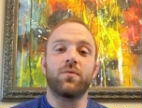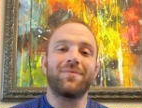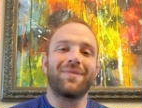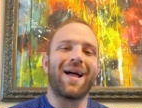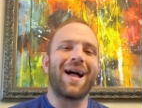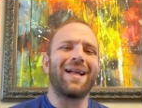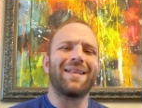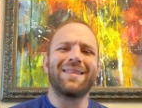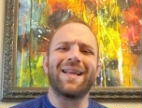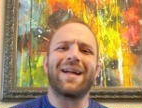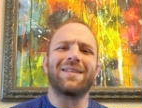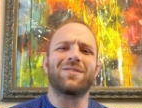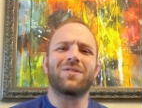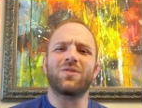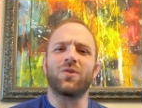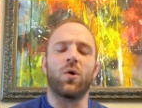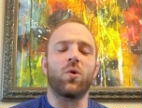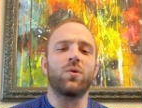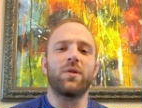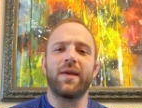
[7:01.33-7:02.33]
not
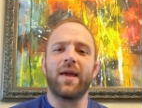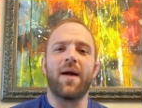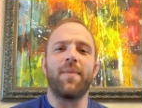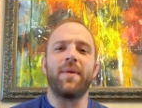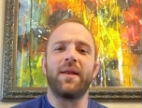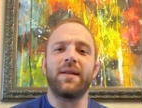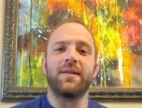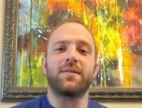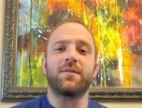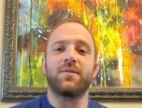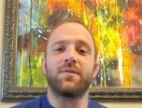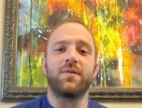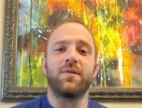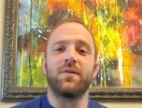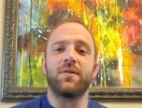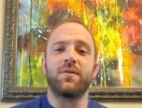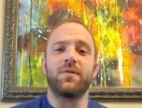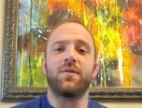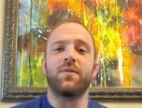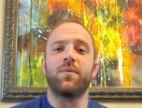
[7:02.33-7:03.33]
solely. I mean, it's
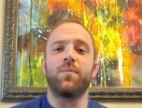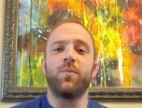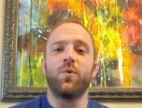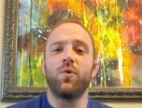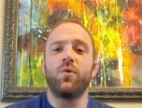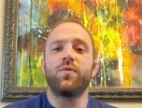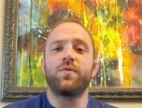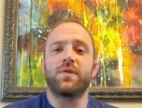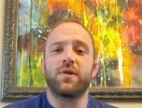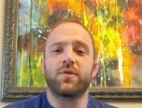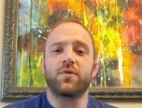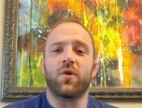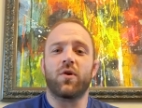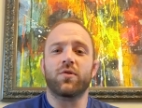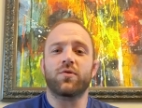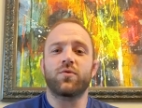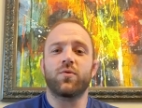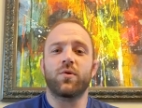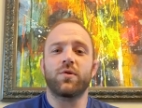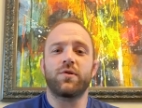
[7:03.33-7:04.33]
the moves. There's
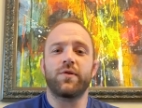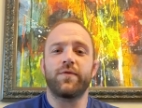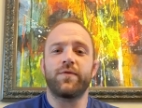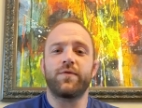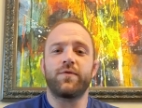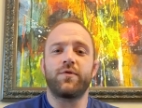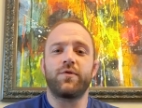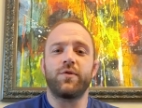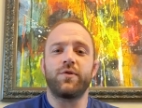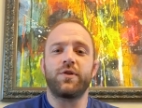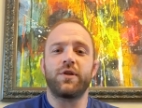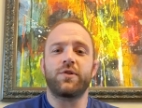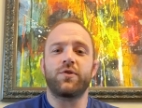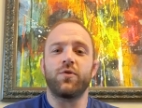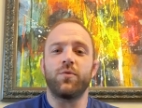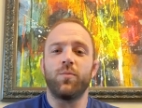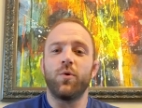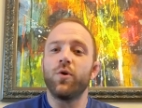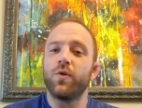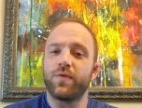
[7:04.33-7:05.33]
all sorts of
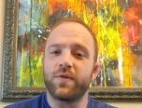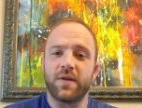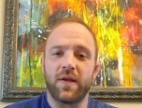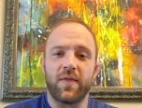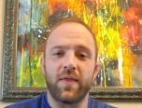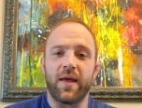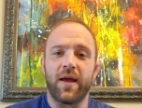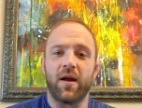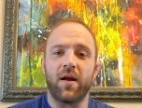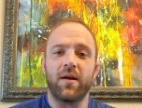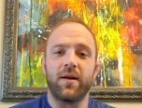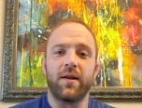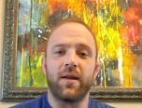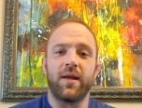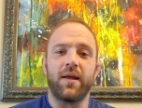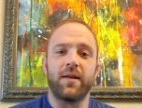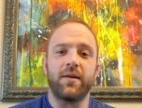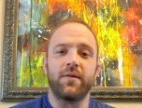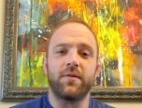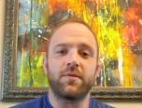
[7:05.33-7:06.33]
jiu-jitsu moves in there
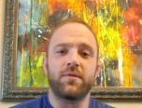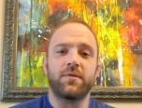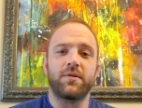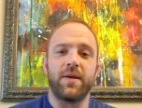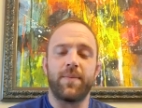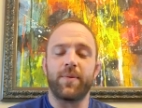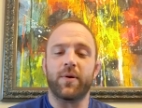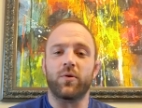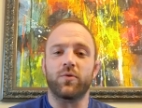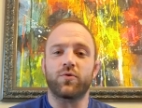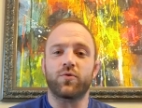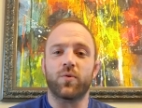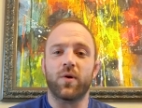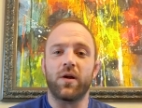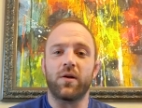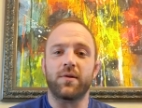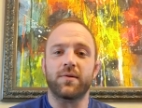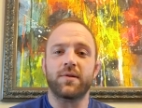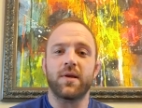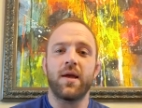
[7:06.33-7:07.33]
and typical
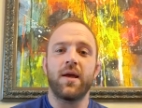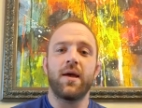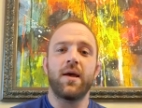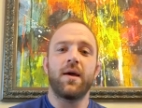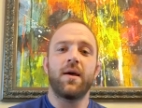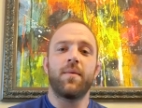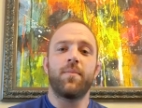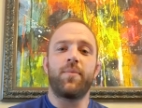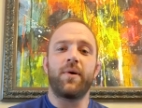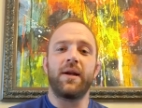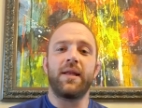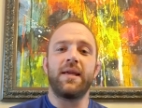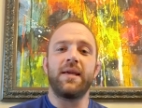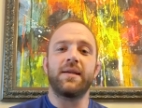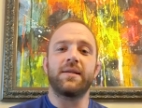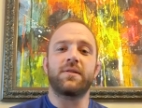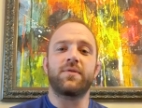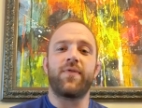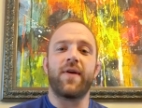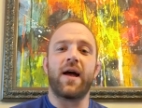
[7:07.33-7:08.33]
drills, but he
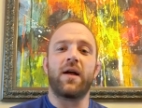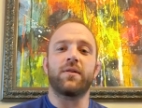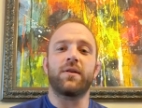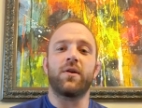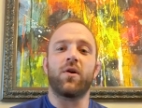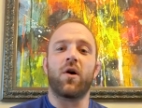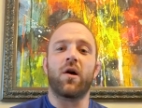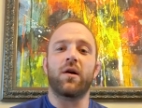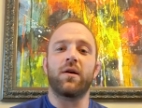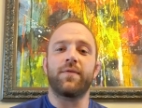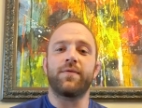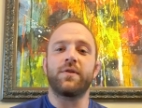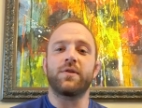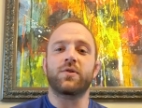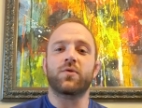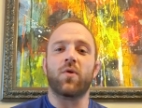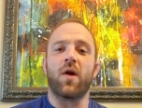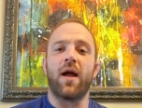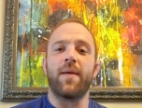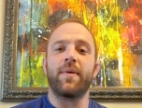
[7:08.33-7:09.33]
has found an art of
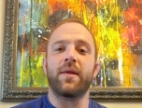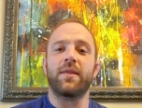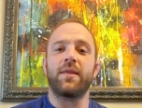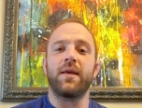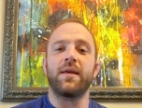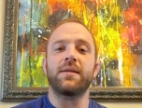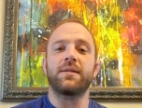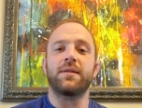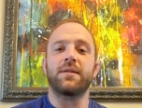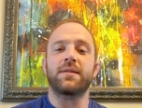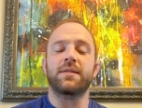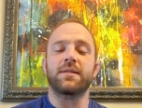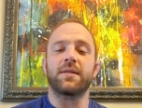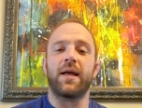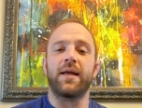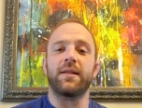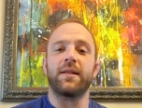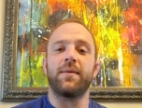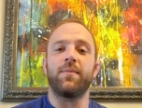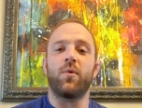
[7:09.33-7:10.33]
describing things in a
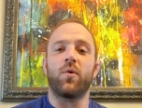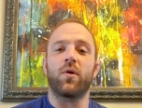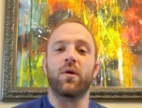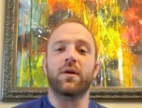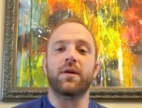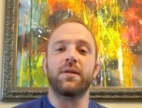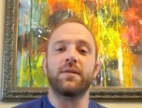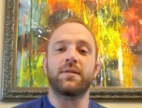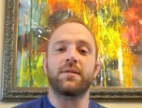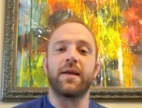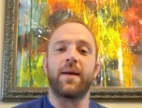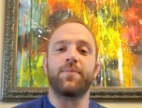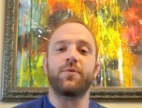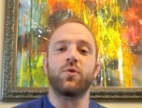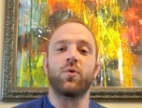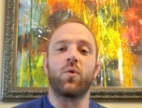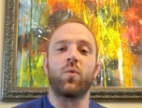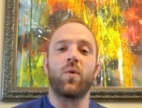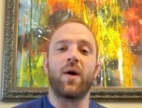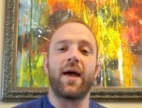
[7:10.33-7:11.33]
slightly more
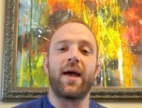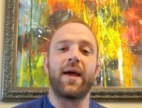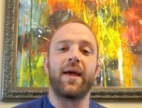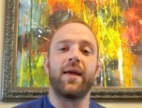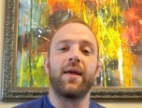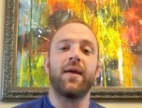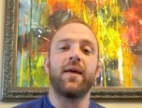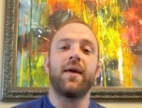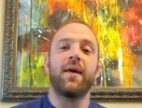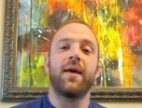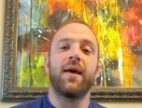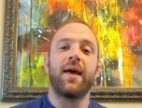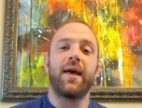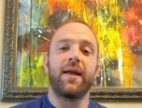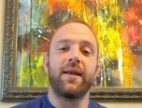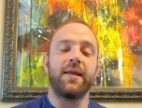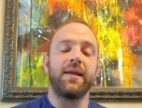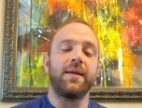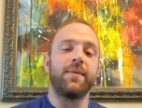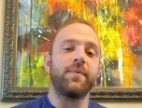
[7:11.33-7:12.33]
conceptual way.
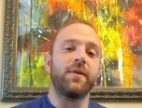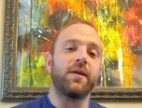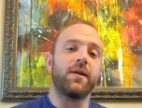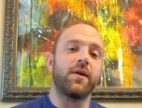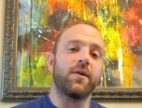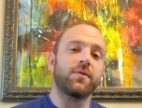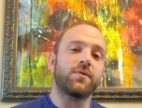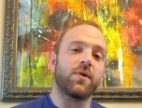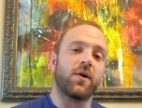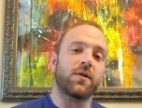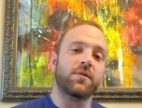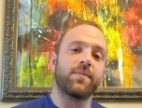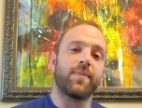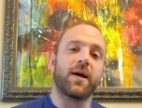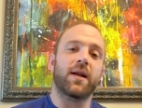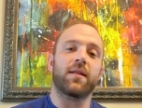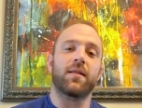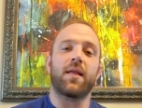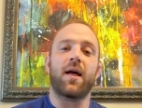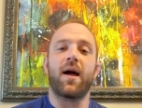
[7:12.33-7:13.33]
And he, talks
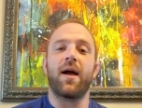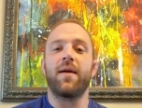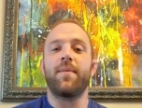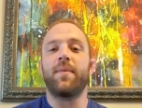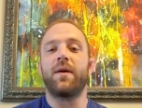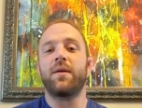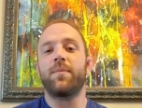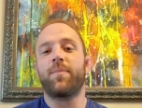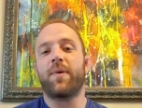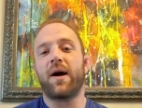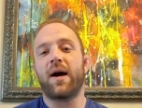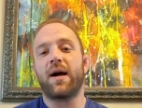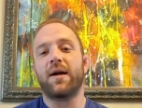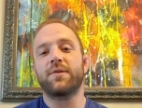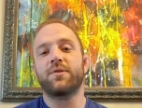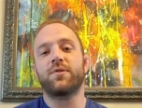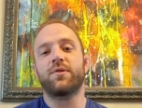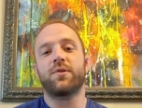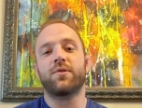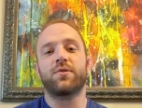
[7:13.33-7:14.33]
about alignment,
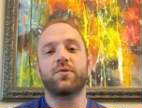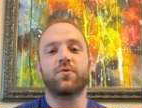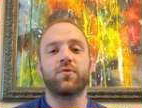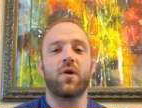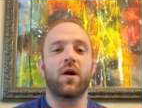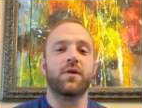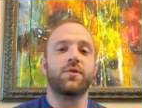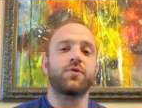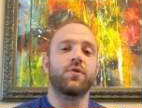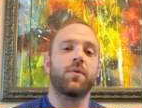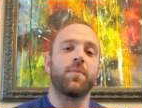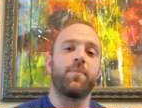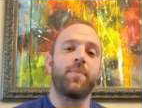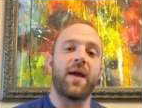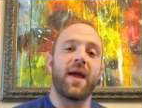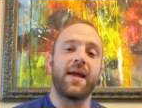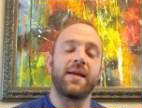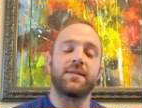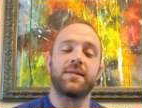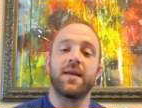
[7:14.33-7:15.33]
posture, structure,
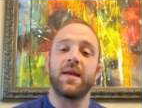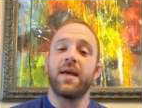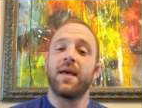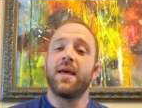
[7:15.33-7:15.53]
base.